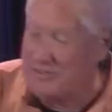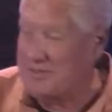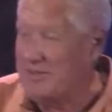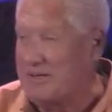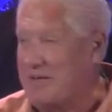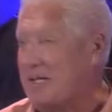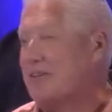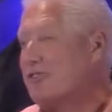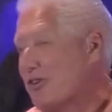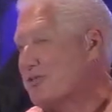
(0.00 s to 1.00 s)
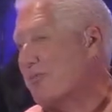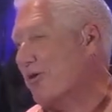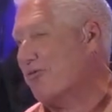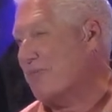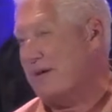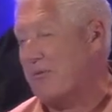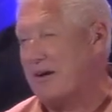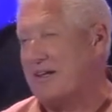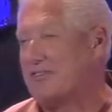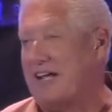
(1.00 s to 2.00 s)
is in, in, the church world for me one
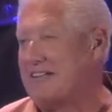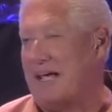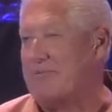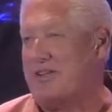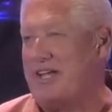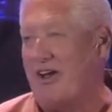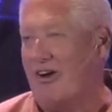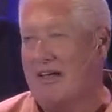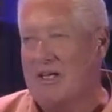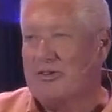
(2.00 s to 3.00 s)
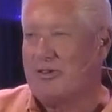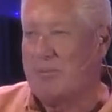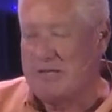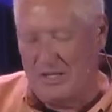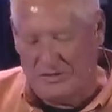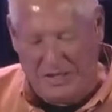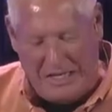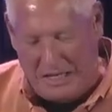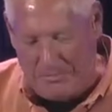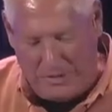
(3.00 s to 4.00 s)
of the exciting times of the year. So many things
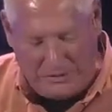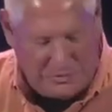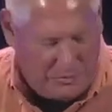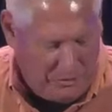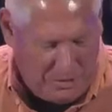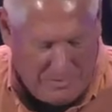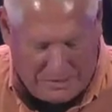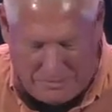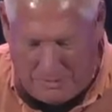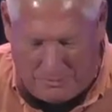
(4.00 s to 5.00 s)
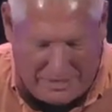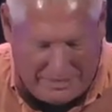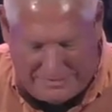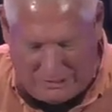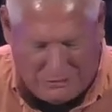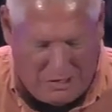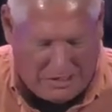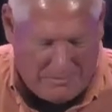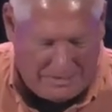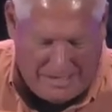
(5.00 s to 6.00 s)
taking place. You've heard about them already. Adele
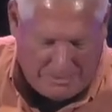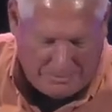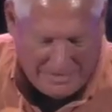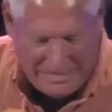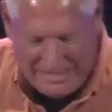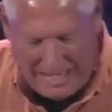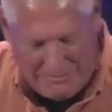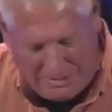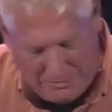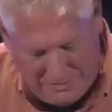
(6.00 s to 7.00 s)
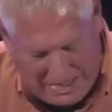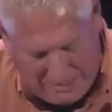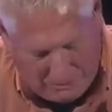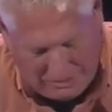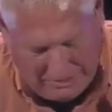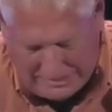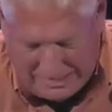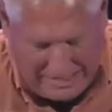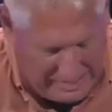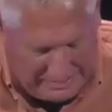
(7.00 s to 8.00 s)
talking online, but I mean, we've got we're
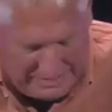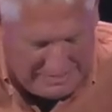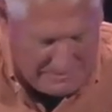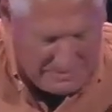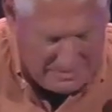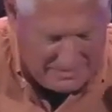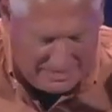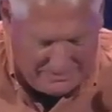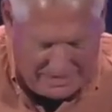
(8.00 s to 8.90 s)
collecting candy uh,